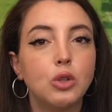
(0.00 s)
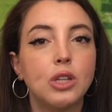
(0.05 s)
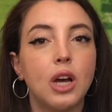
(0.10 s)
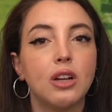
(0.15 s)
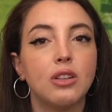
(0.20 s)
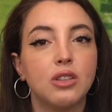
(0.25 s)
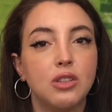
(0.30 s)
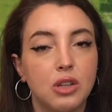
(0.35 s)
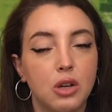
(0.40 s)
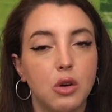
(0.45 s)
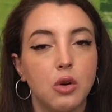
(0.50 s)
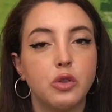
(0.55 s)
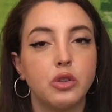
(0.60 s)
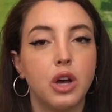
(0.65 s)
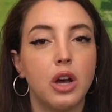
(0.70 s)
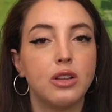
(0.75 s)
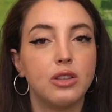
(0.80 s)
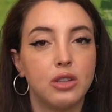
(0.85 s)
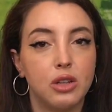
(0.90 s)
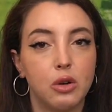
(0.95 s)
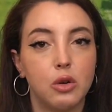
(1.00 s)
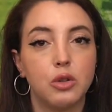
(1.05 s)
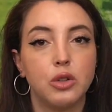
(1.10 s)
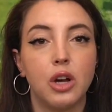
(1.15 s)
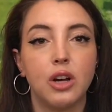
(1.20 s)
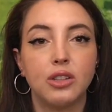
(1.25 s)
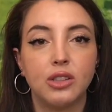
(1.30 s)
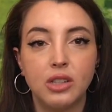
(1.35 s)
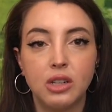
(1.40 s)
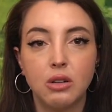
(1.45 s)
dot zero dot zero
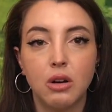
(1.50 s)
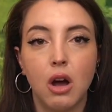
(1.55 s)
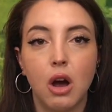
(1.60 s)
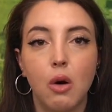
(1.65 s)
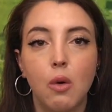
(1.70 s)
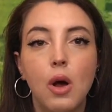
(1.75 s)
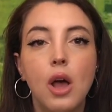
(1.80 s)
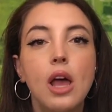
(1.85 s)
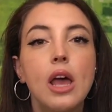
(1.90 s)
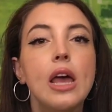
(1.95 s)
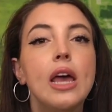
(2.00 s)
dot zero